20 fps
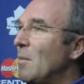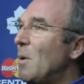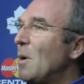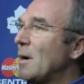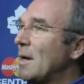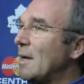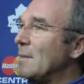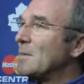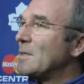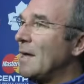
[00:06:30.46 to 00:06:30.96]
the
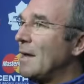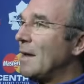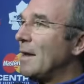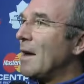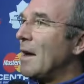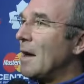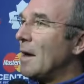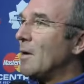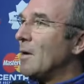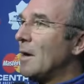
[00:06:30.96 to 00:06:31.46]
bar keeps
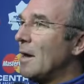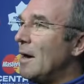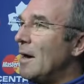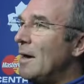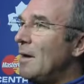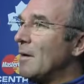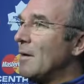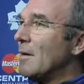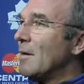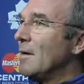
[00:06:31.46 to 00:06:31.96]
getting higher and
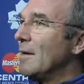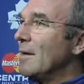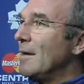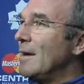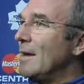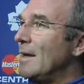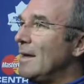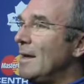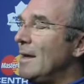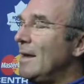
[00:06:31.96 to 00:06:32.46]
higher.
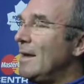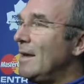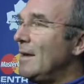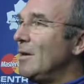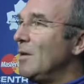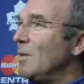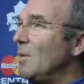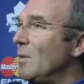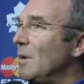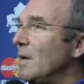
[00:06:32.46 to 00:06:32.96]
It,
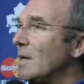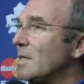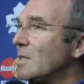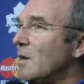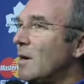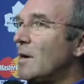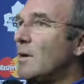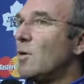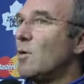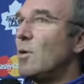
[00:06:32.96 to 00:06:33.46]
you know,
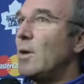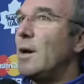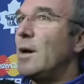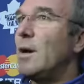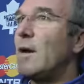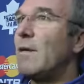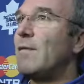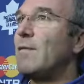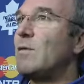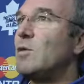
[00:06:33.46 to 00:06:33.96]
it's not
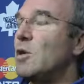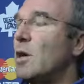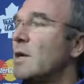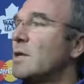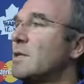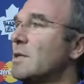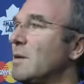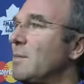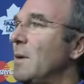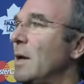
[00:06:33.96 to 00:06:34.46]
good enough
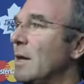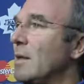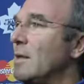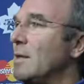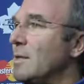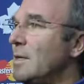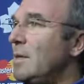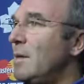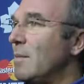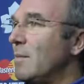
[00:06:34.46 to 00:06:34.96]
just to
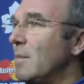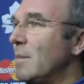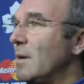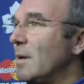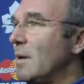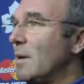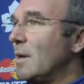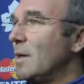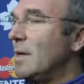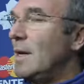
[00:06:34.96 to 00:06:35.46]
make the team.
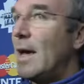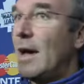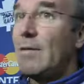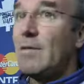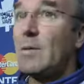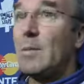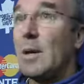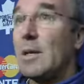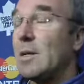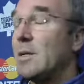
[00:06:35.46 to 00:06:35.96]
You
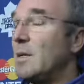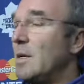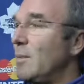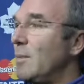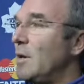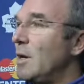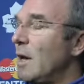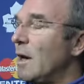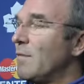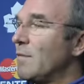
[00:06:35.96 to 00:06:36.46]
have to make the
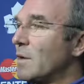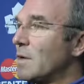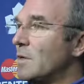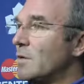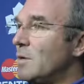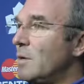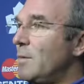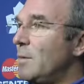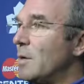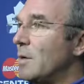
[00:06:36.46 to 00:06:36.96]
team and you have to
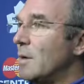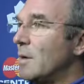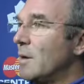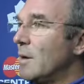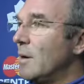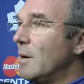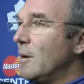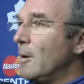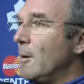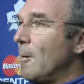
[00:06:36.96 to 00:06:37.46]
contribute.
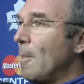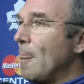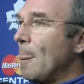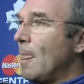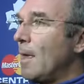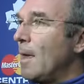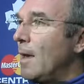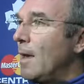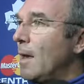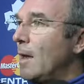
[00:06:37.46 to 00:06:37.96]

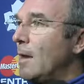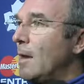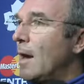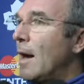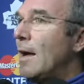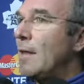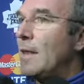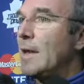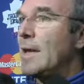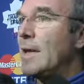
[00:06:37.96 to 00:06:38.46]

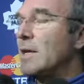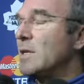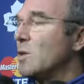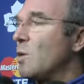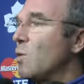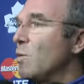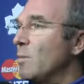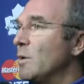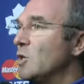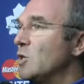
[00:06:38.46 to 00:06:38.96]
And I think
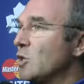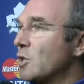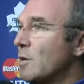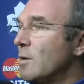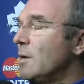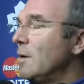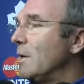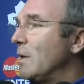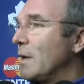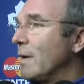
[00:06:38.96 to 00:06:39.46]
his own
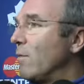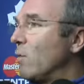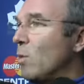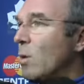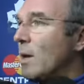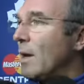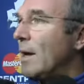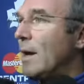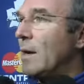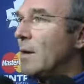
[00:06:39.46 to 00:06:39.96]
maturity
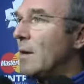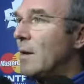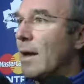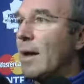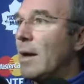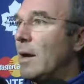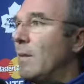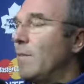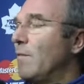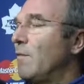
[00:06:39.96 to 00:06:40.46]
level will
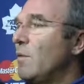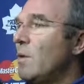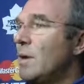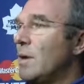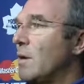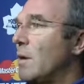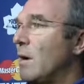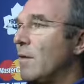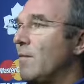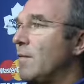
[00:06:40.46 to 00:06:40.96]
handle that. I'm
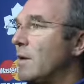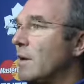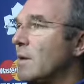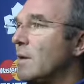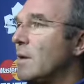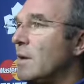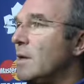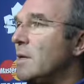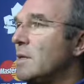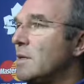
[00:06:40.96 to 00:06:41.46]
fully
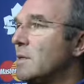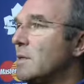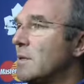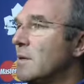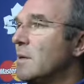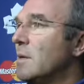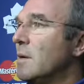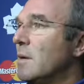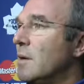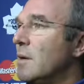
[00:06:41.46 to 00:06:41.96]
confident that
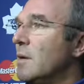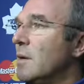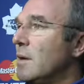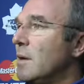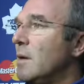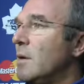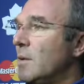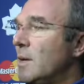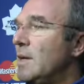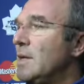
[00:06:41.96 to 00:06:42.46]
he's,
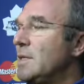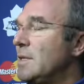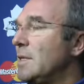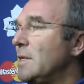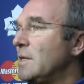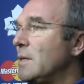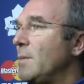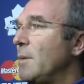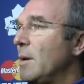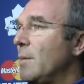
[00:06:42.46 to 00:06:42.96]
you know, he
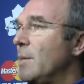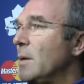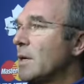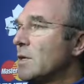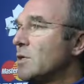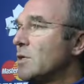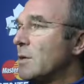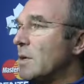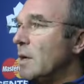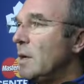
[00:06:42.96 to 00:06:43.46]
sees the big
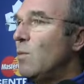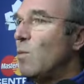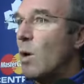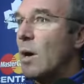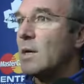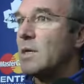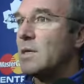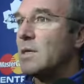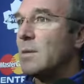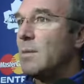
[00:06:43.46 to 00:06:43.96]
picture. He
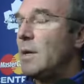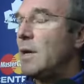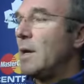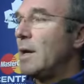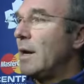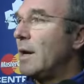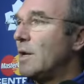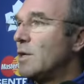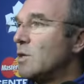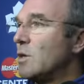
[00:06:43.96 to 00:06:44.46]
wants to
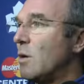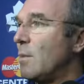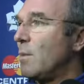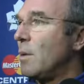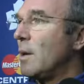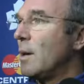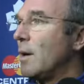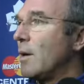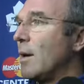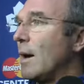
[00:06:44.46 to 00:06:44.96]
be an
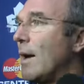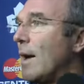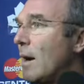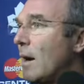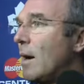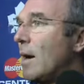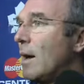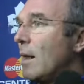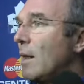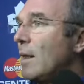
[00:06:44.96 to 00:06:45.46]
NHL player
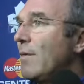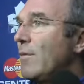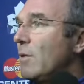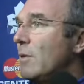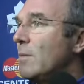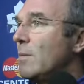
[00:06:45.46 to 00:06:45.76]
at a high